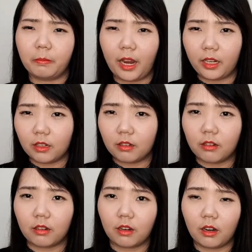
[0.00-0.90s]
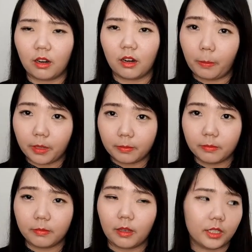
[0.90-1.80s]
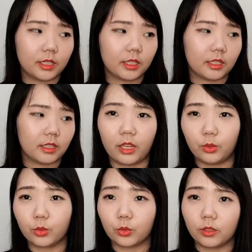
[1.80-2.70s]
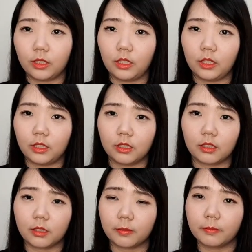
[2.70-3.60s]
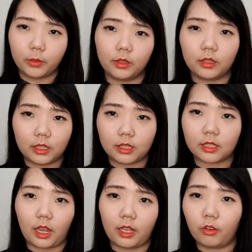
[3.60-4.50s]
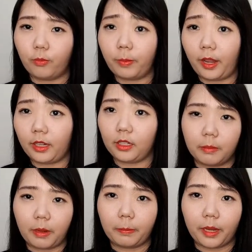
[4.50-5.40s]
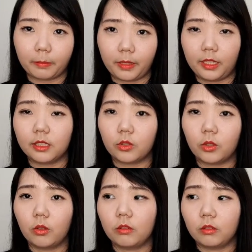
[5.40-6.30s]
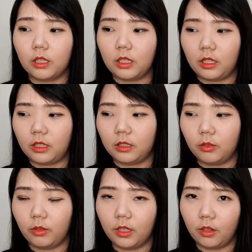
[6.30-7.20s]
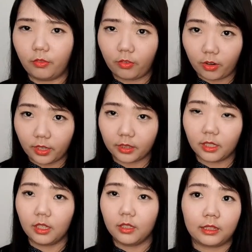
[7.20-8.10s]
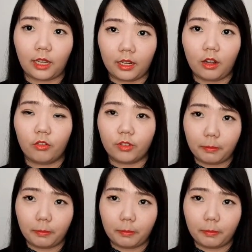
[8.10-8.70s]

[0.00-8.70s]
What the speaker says: minor problem, which I usually just put this kind of bag in my bag place, so it will avoid that kind of